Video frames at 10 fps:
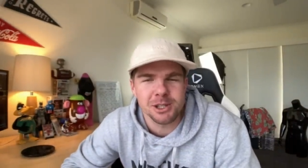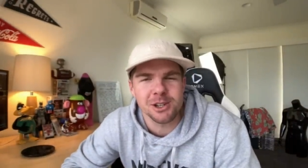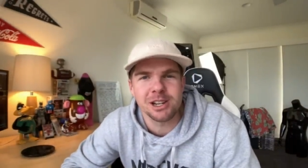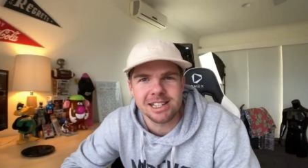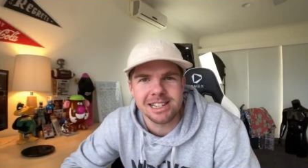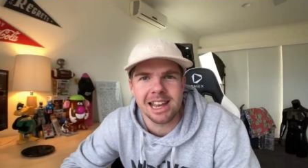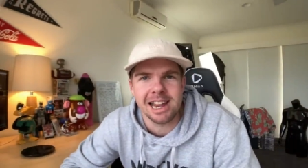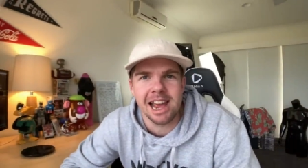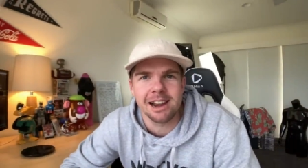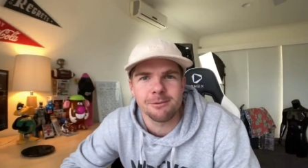I do need to
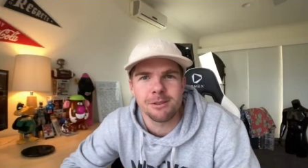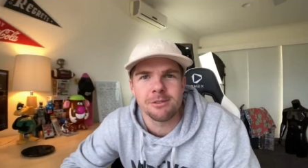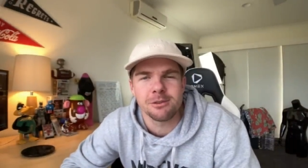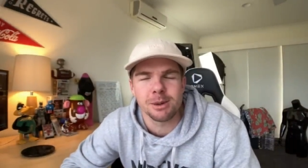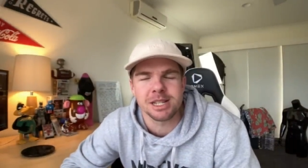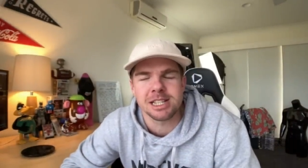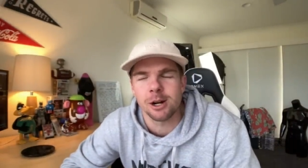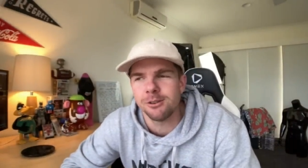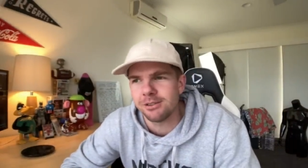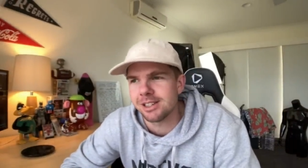get out and fend for
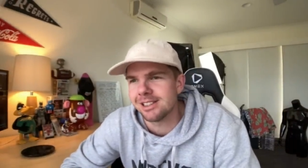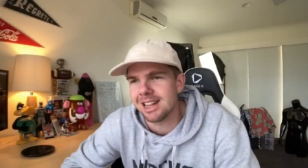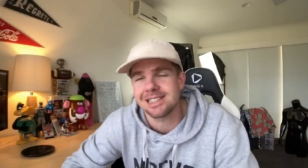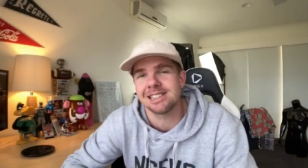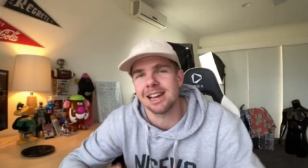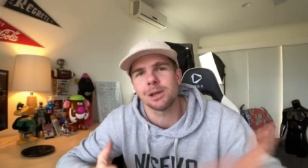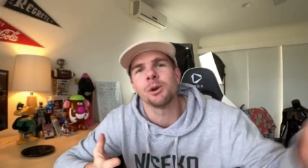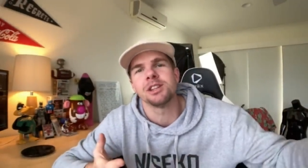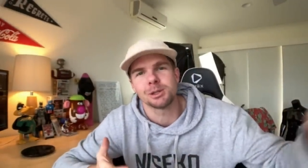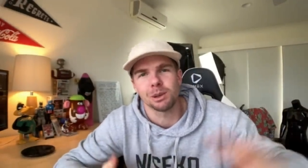myself and that's exactly
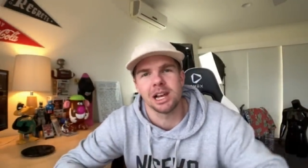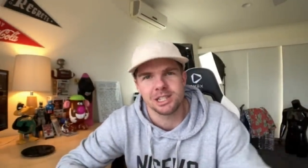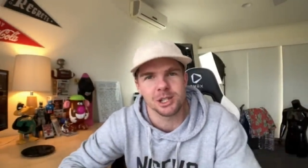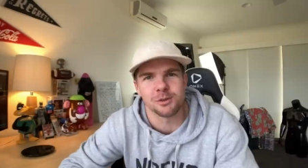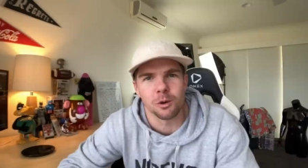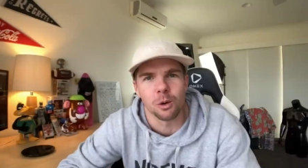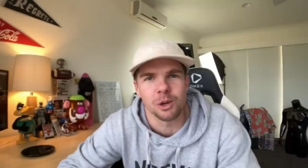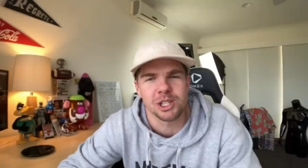what this place is for.